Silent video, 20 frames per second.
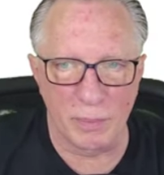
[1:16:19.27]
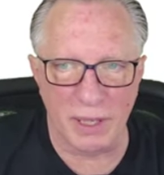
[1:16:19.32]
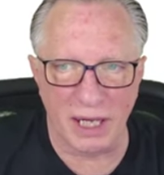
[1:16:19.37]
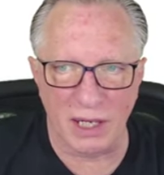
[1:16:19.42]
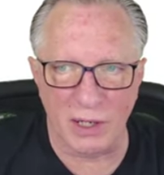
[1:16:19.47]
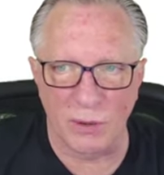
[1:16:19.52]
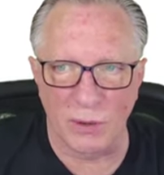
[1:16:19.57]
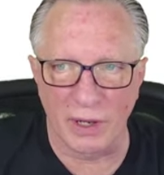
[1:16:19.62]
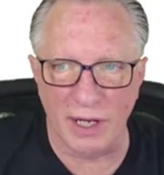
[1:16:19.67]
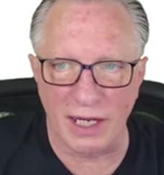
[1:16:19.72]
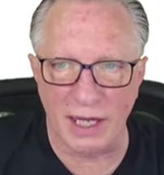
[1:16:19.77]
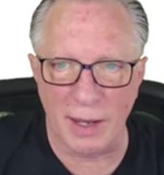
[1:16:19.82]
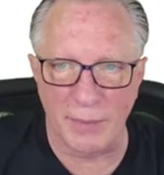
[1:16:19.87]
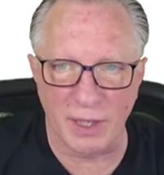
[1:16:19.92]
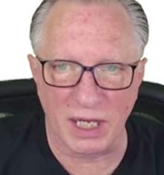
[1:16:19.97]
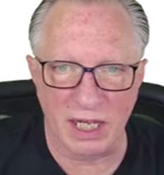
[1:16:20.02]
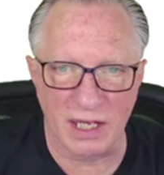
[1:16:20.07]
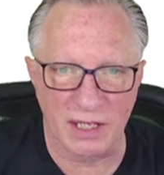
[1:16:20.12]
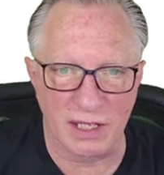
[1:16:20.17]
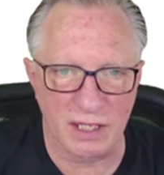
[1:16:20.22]
Bitcoin
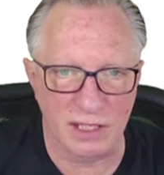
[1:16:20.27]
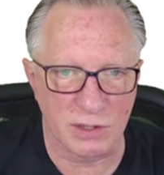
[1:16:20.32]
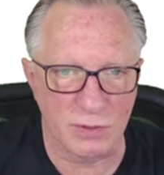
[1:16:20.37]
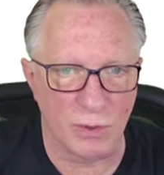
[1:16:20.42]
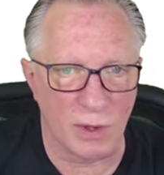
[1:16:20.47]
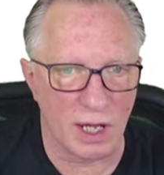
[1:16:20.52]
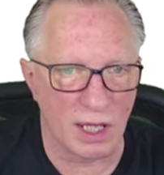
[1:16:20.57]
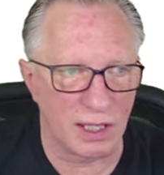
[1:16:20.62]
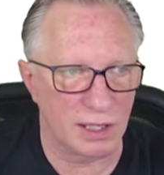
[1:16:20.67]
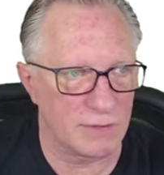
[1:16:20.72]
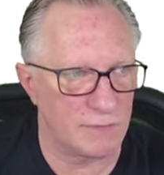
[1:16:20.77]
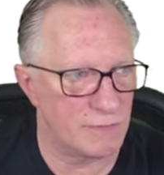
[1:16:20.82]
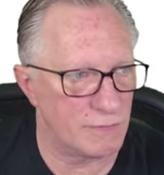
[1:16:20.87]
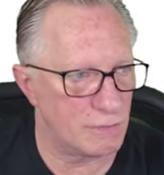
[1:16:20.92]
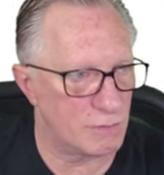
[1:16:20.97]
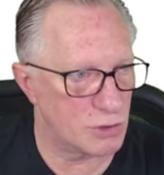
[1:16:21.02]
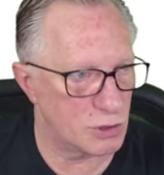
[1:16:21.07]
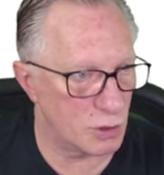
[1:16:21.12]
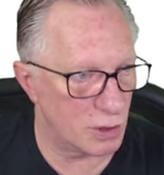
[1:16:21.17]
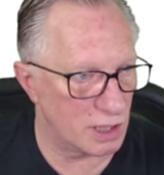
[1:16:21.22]
coming into this wallet
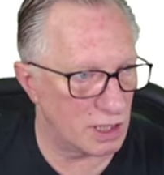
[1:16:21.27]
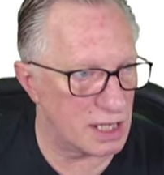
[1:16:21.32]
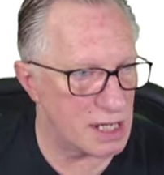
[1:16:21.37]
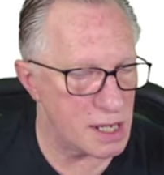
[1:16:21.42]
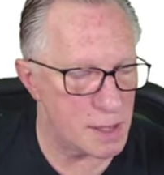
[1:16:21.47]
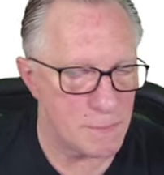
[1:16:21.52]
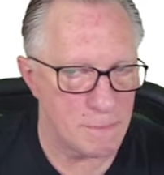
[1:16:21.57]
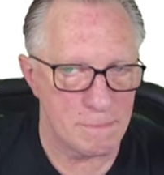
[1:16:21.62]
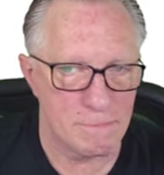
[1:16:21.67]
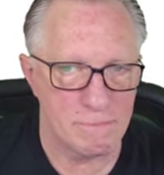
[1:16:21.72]
shortly.